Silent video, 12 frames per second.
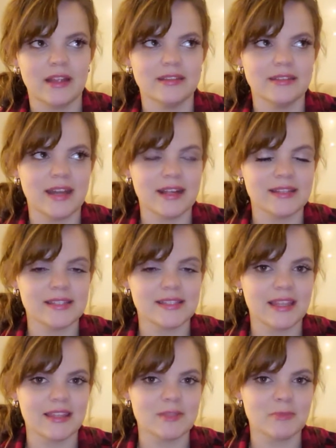Not saying
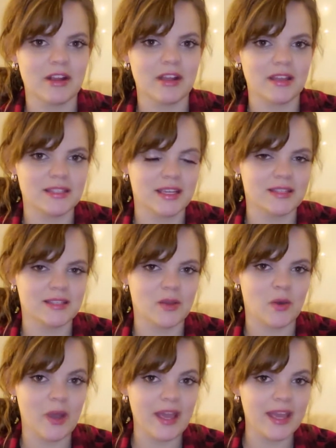that this product takes
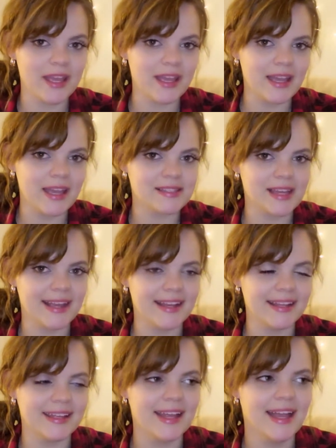away
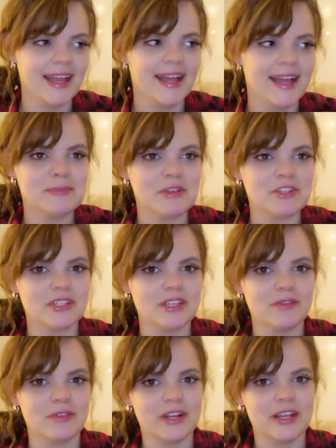anxiety, especially
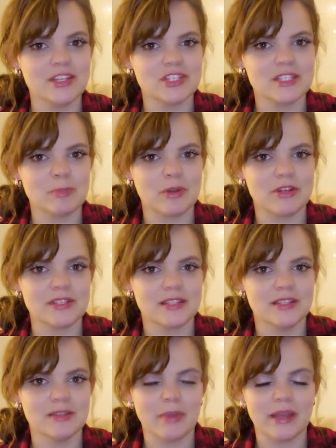if you're an anxious
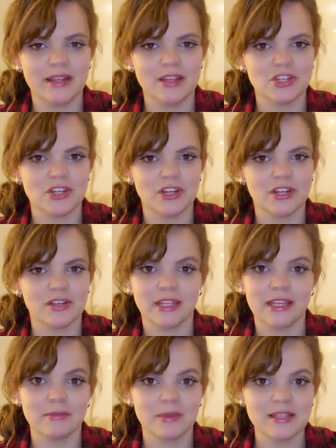person by nature
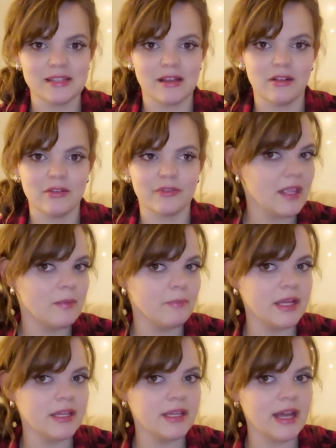like myself,
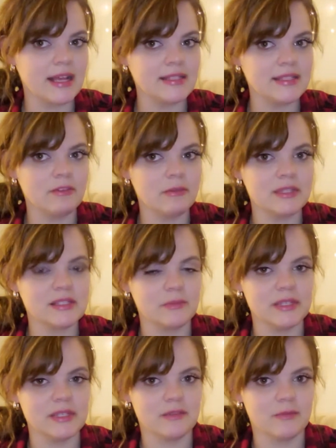but it has given me some
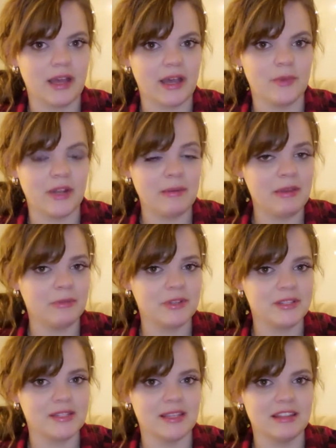peace of mind when I'm able to
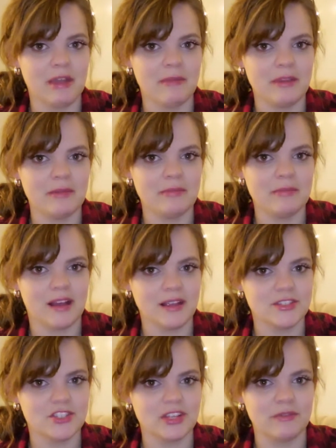see that my baby's
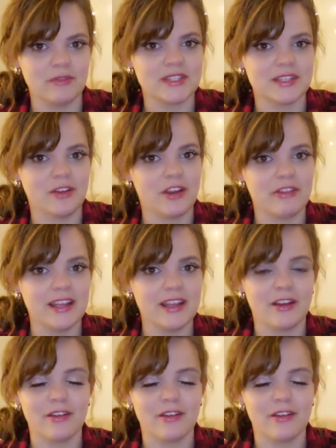oxygen levels and heart rate are